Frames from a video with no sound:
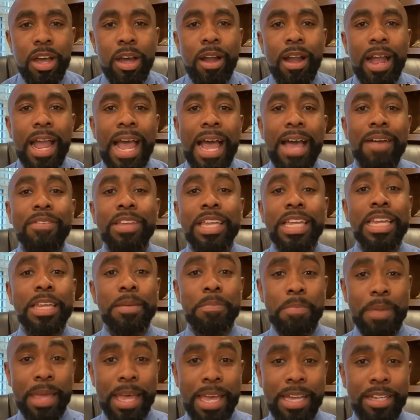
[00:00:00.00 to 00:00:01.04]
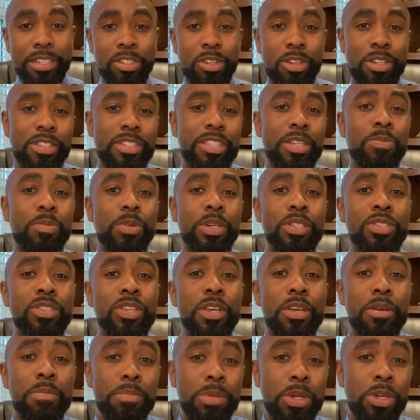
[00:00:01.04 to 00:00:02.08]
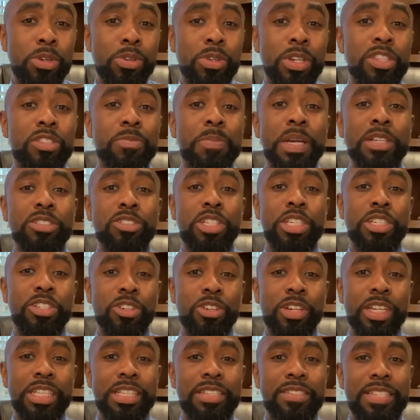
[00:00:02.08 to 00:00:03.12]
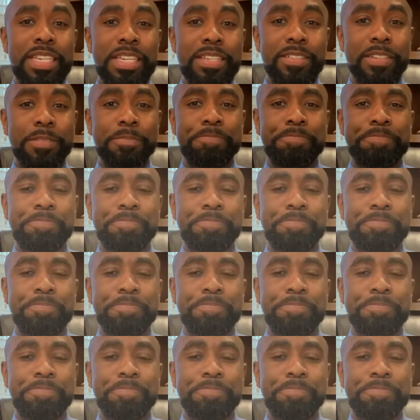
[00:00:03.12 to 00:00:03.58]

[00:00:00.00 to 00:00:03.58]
are having an impact on someone's mood, especially during the season.